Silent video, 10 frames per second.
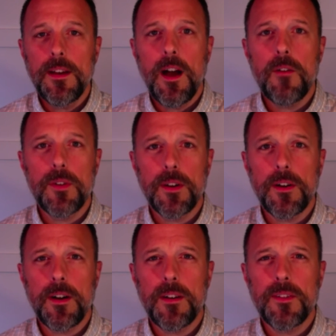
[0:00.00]

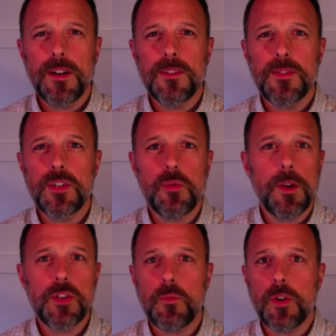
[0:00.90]
a
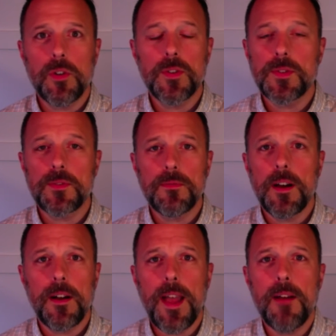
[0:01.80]
situation where you're just
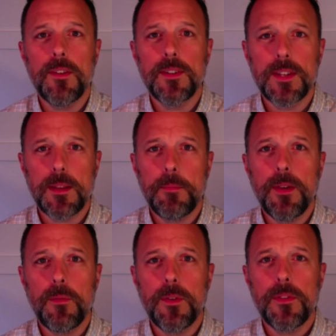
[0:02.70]
having to
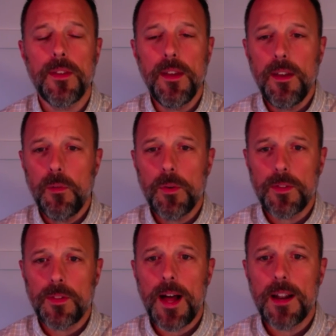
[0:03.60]
compete with a
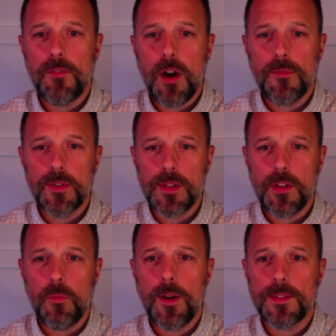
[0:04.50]
lot of offers
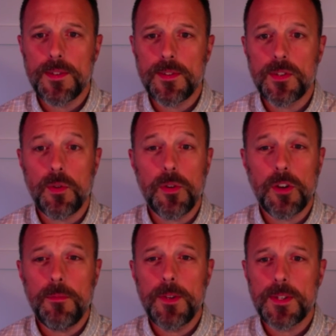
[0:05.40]
all at once. So there
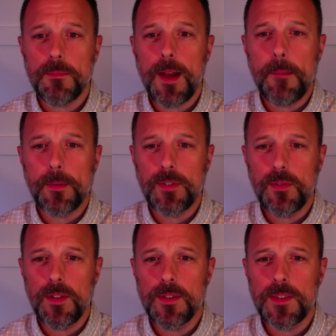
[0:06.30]
could be some
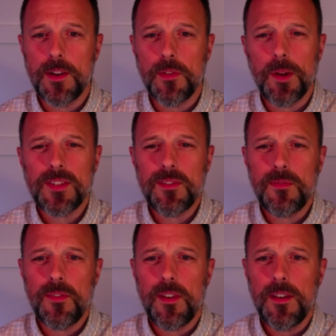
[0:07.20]
opportunities there. The rest
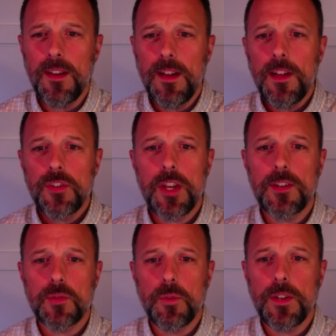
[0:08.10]
of the
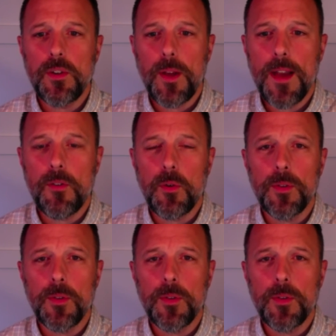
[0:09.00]
changes really don't have a whole